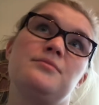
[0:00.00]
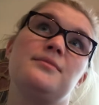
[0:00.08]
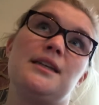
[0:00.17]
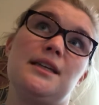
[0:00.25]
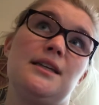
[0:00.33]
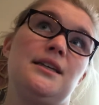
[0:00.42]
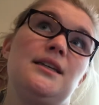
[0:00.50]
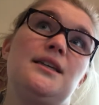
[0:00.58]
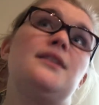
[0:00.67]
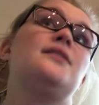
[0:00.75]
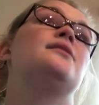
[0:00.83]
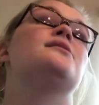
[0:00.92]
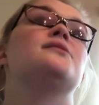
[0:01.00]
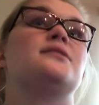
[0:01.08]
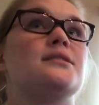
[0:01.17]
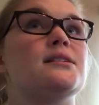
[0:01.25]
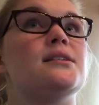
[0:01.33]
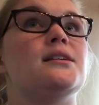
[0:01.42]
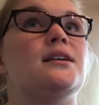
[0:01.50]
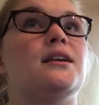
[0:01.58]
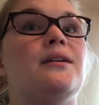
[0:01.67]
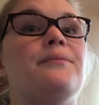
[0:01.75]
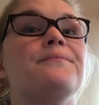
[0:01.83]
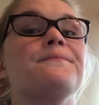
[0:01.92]
E,
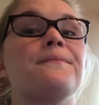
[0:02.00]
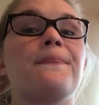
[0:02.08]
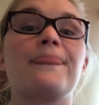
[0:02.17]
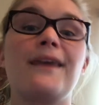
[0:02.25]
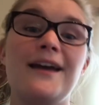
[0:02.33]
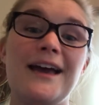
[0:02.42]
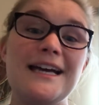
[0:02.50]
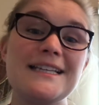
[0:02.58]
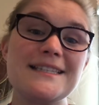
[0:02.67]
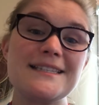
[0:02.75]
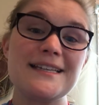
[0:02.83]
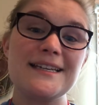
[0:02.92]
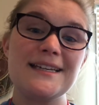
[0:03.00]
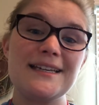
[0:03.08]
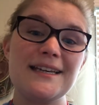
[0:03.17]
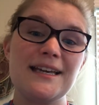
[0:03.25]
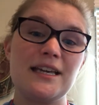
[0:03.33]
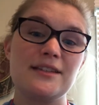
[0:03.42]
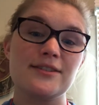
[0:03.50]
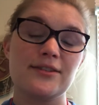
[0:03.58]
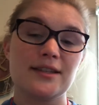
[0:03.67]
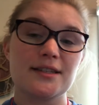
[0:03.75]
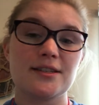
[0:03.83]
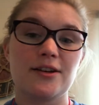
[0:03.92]
D, C. So
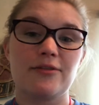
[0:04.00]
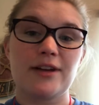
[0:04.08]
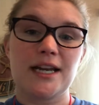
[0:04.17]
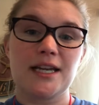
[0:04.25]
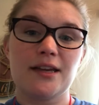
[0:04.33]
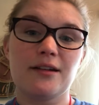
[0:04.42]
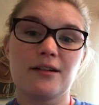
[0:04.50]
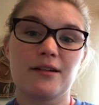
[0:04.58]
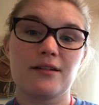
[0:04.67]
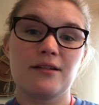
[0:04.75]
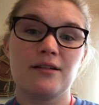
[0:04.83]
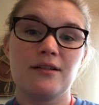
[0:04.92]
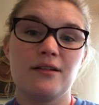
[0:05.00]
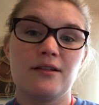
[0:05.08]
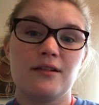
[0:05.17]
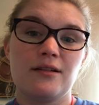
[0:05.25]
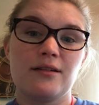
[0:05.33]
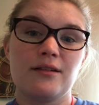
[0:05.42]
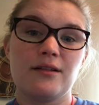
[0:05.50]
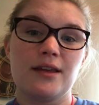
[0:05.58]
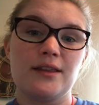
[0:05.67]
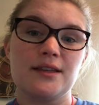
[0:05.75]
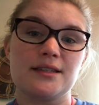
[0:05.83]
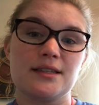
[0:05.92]
this note right here,
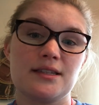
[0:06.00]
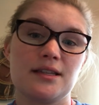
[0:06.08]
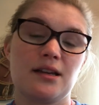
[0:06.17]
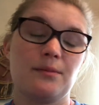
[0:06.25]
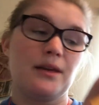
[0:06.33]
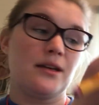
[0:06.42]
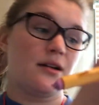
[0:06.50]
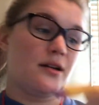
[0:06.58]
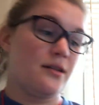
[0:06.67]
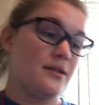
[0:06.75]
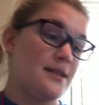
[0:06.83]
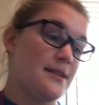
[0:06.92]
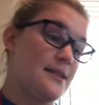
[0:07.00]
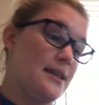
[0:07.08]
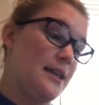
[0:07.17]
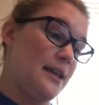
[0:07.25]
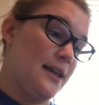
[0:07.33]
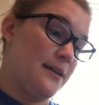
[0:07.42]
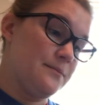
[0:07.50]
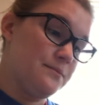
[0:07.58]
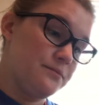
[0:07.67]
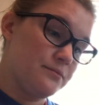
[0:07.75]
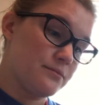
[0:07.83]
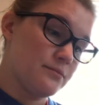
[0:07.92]
this is going to be called C.
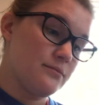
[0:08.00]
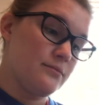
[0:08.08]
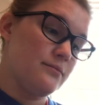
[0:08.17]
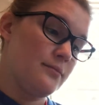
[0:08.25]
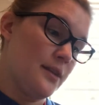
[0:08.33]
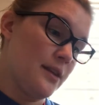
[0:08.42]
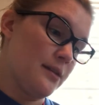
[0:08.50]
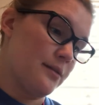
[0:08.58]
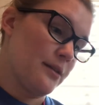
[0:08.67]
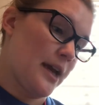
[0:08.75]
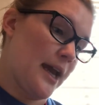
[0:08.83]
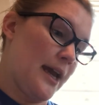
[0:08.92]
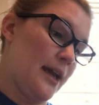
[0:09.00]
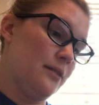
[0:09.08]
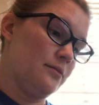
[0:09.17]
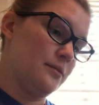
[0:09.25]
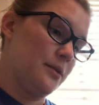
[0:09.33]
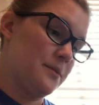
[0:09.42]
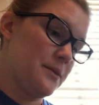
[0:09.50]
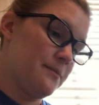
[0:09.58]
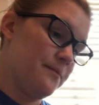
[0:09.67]
Okay? Oops.